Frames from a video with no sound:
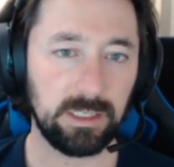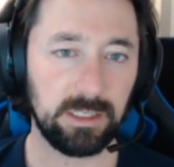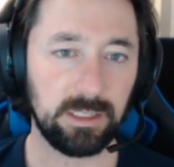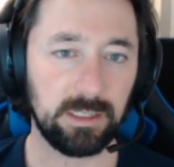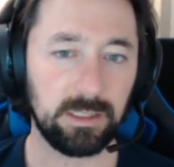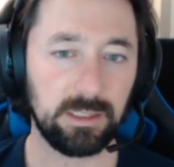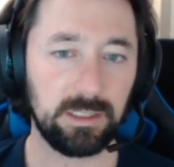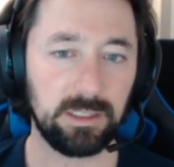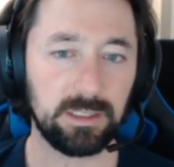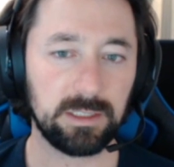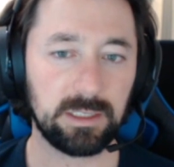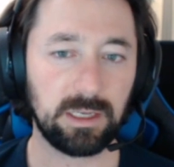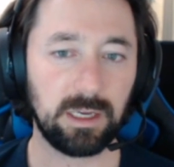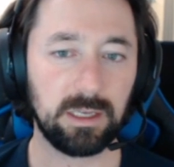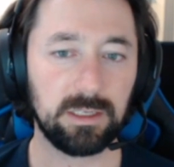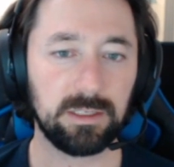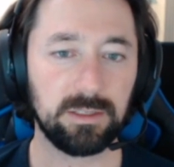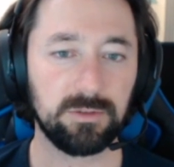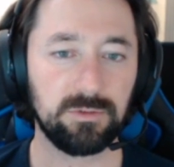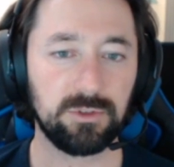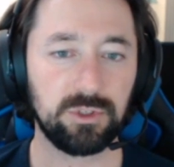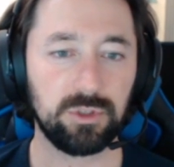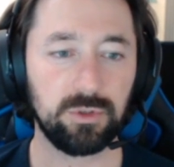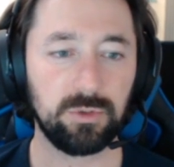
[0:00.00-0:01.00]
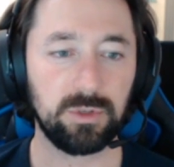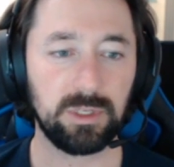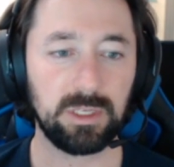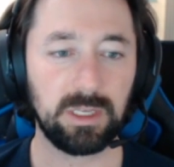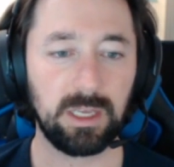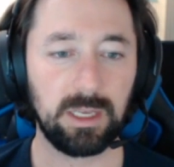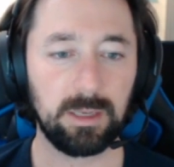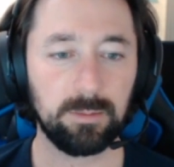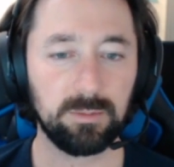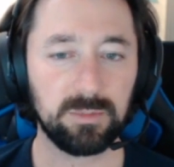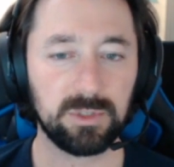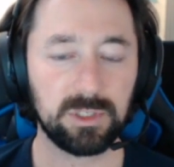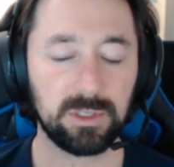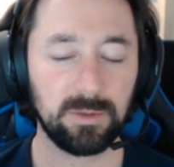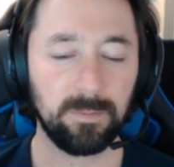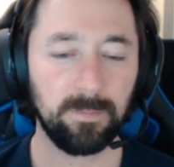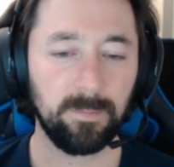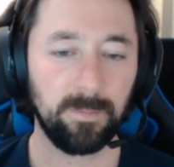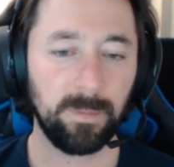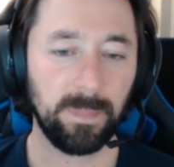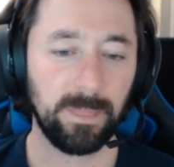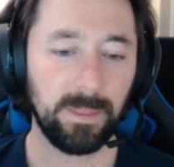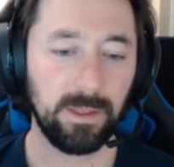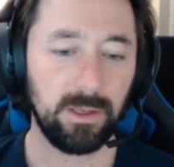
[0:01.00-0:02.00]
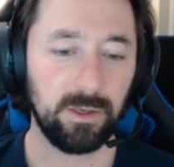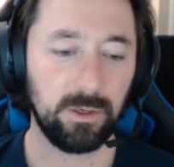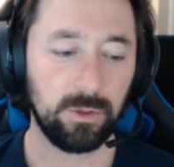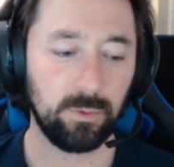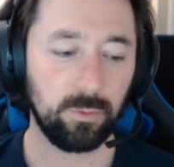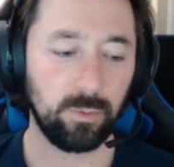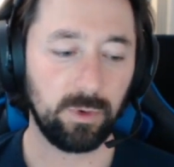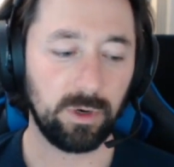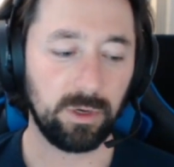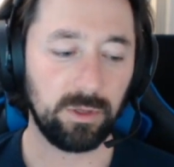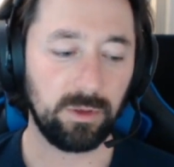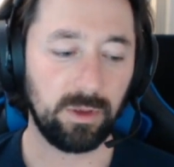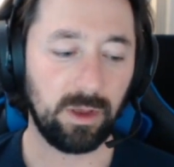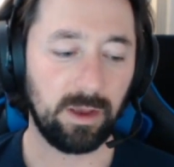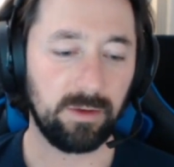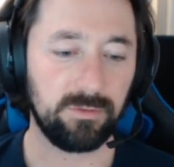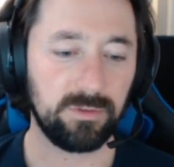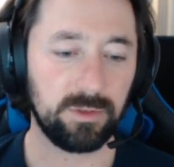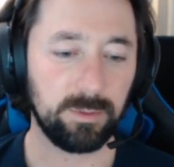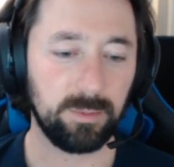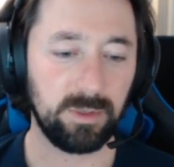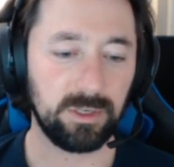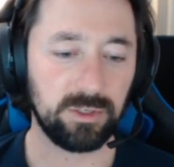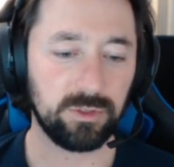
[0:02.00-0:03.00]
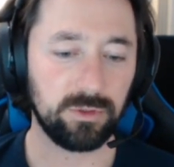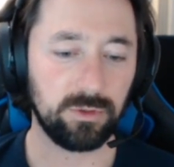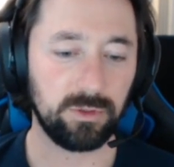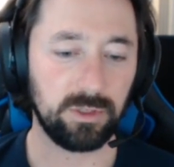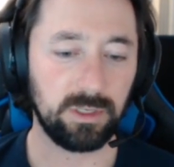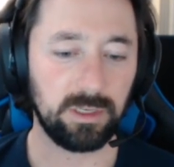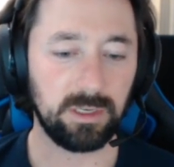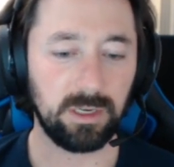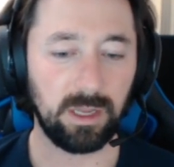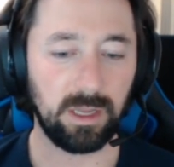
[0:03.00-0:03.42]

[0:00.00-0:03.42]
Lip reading: in these kinds of shooting games, where you have to make sure that